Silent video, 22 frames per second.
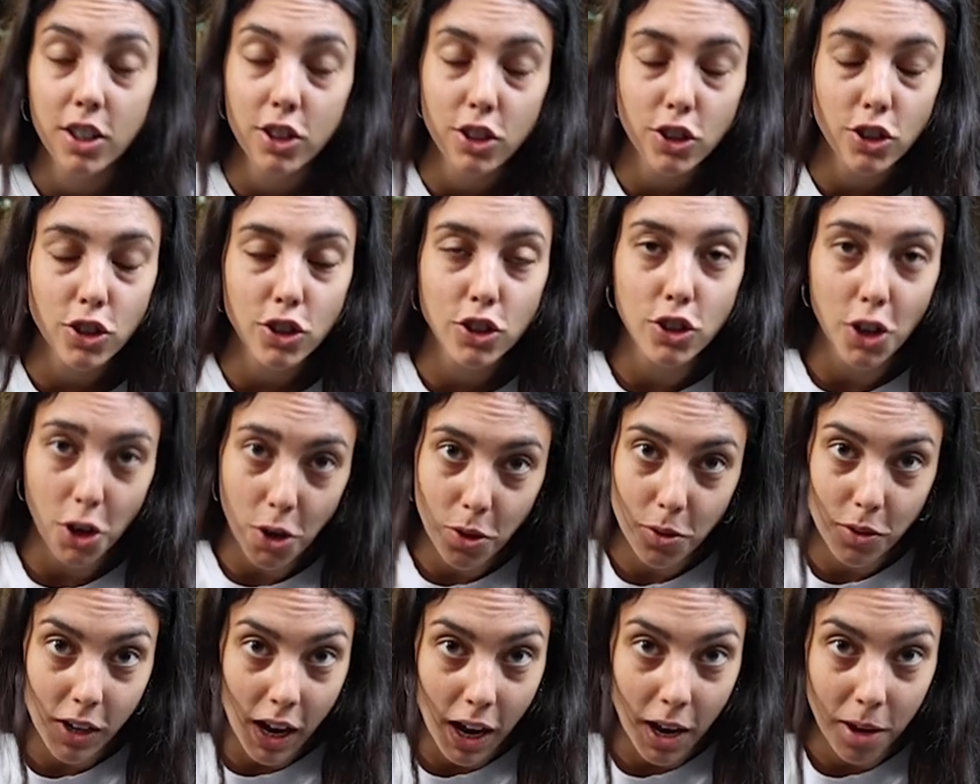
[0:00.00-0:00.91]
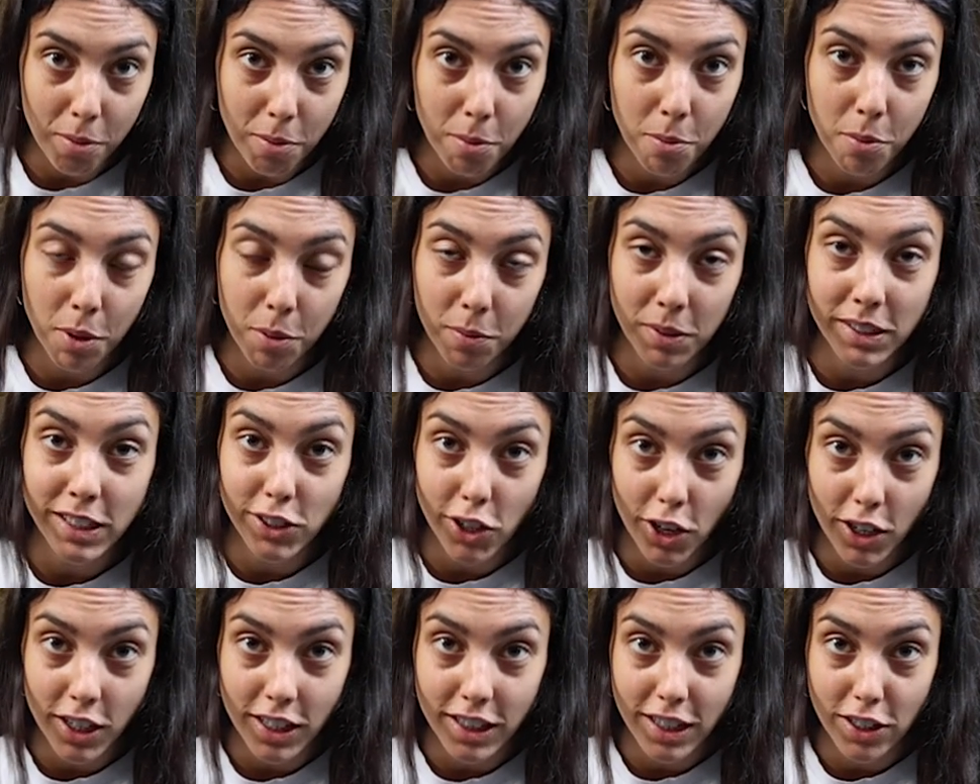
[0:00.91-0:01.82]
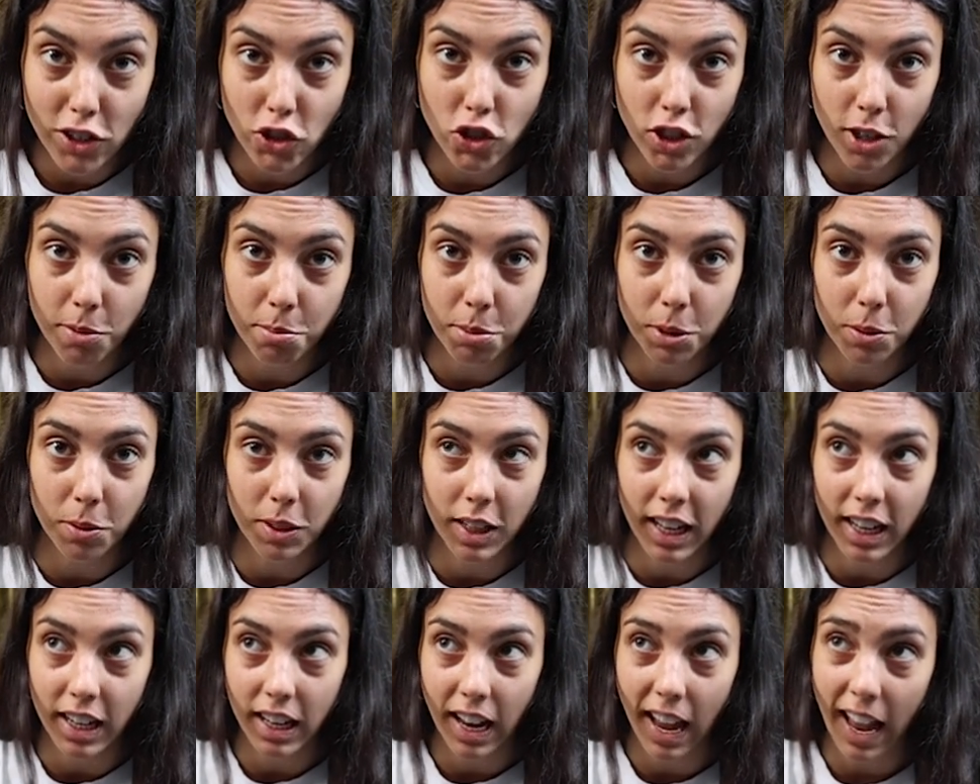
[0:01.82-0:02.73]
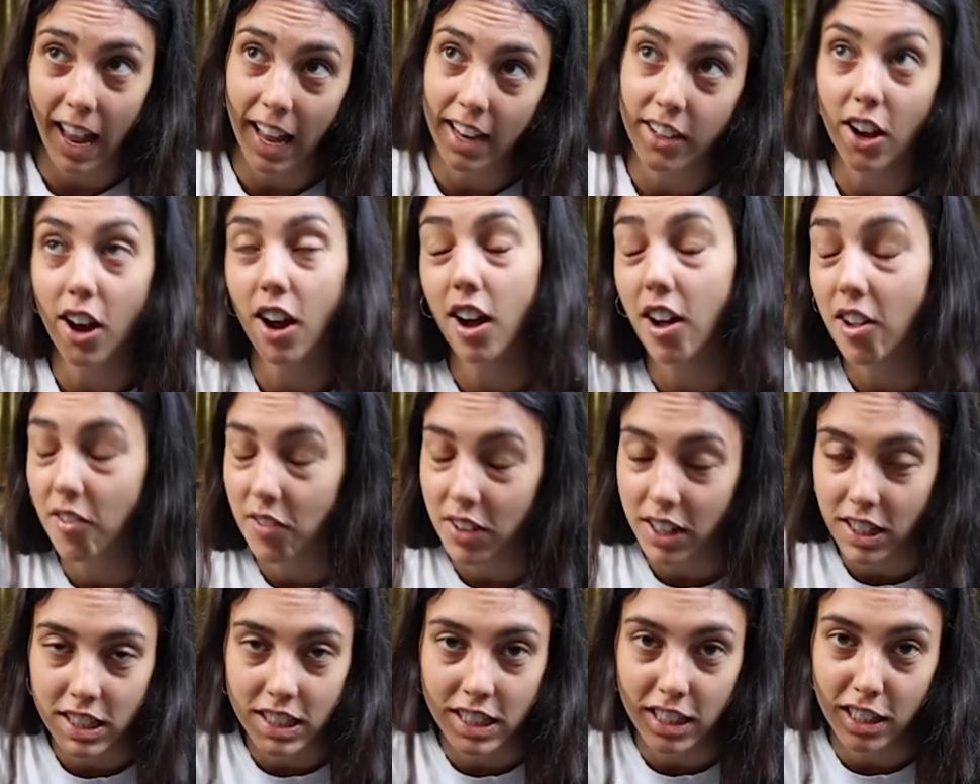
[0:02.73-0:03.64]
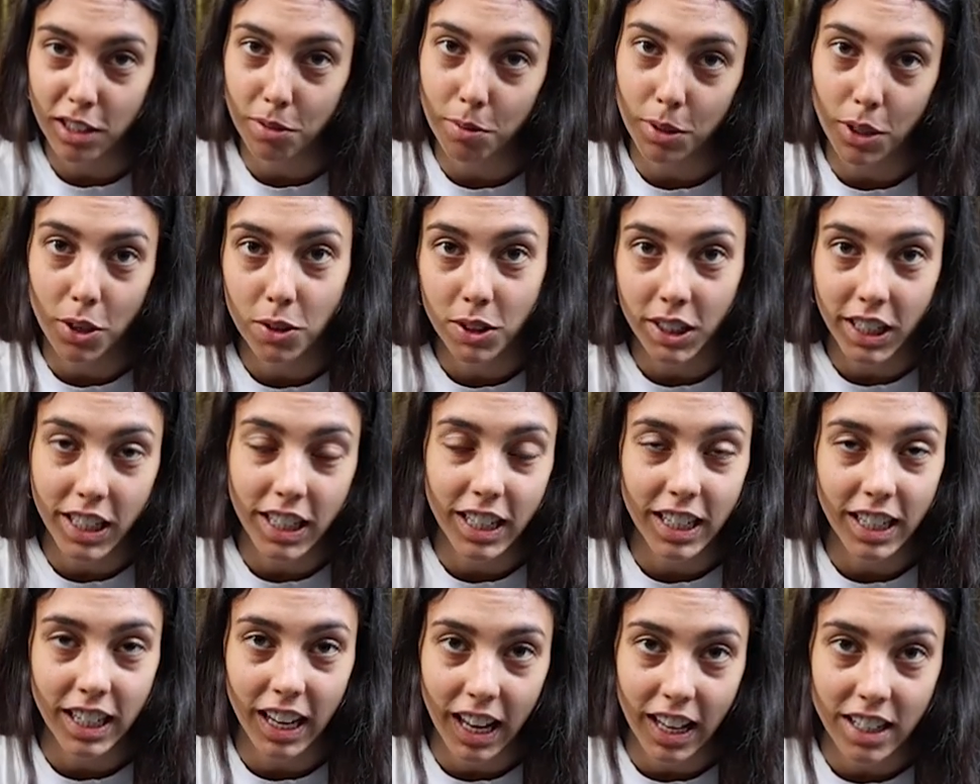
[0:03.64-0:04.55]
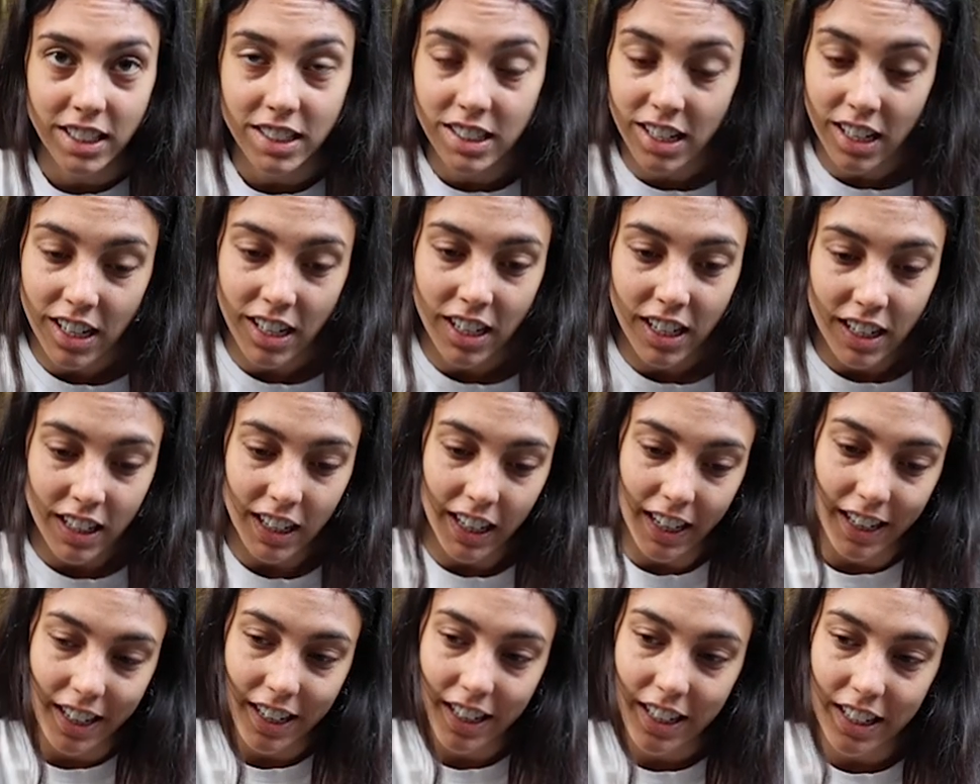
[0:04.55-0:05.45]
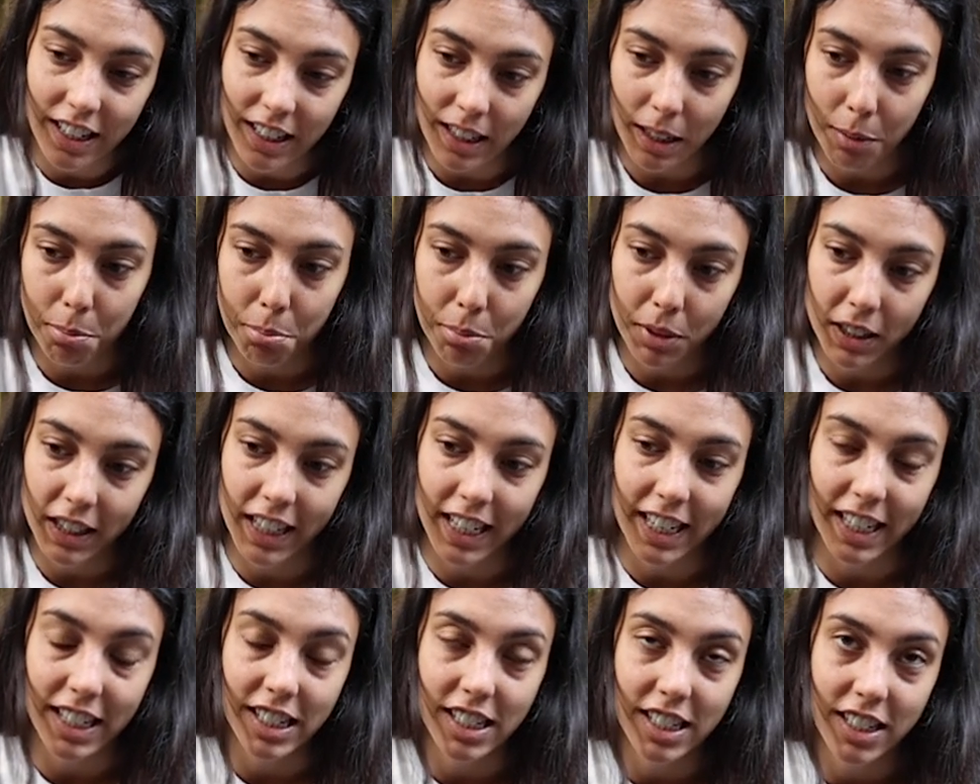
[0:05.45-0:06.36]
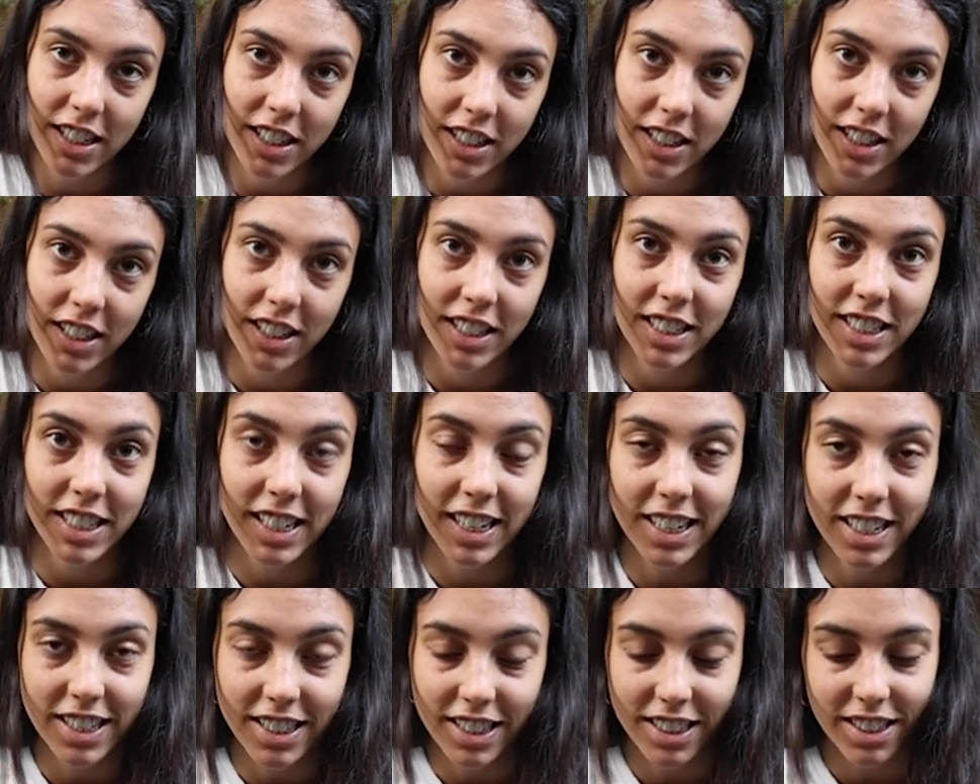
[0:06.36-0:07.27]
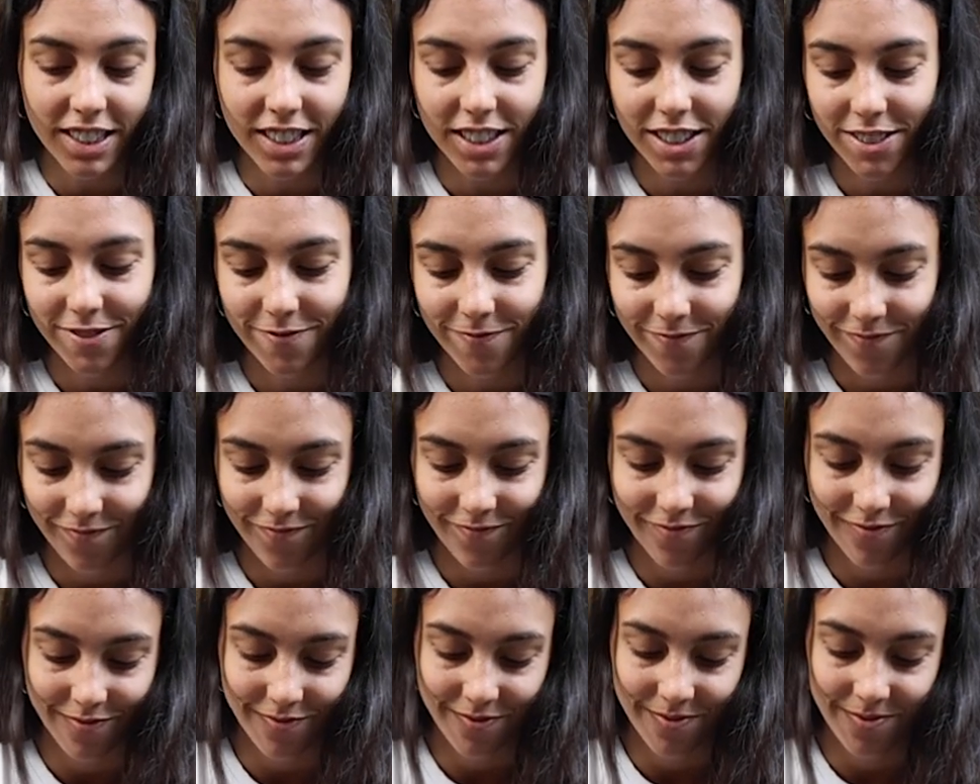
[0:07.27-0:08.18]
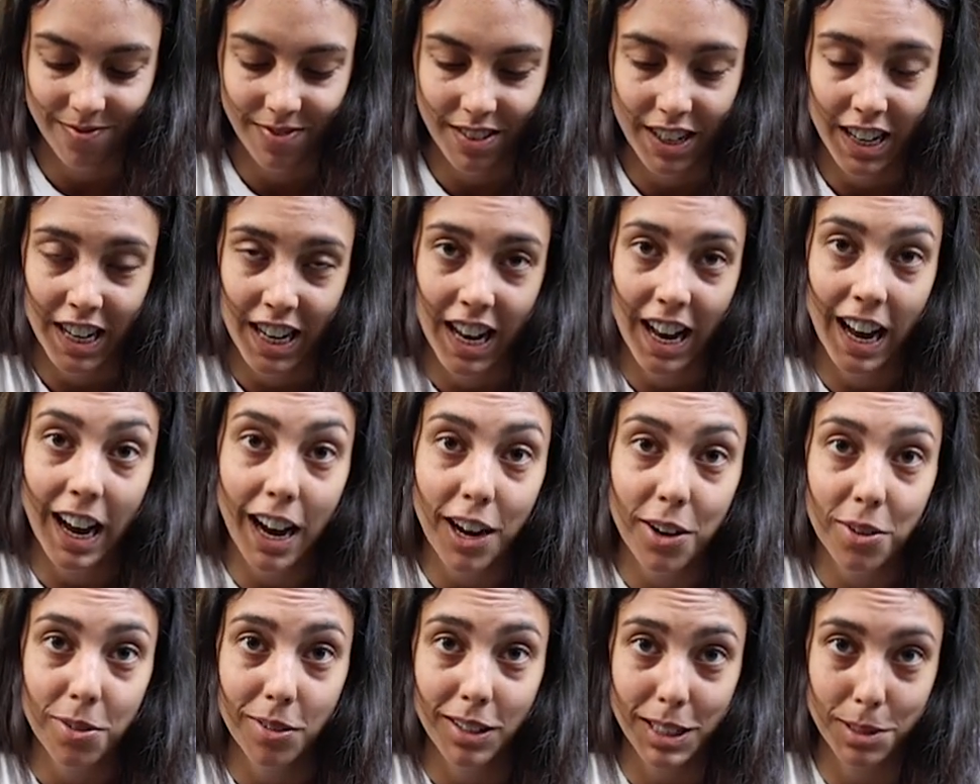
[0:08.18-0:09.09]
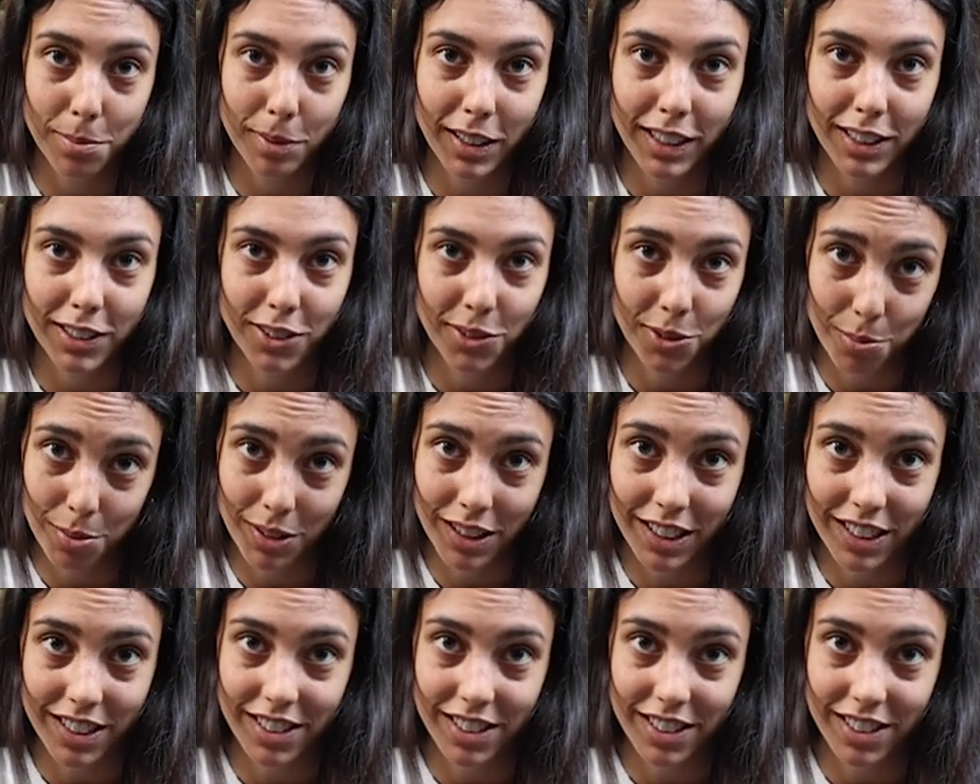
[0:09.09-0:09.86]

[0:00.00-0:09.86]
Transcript: so dumb. When we started this trip, we were like, and obviously we're only gonna get like clip lid tins. How do we expect to open